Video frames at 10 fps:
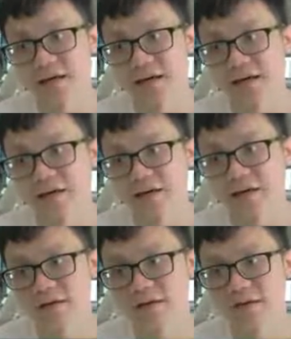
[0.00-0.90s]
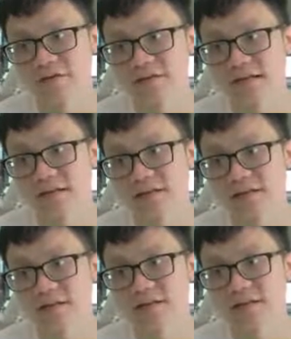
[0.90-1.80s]
hey, eh, can I use
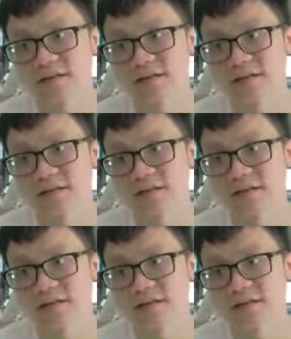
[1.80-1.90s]
highlighter?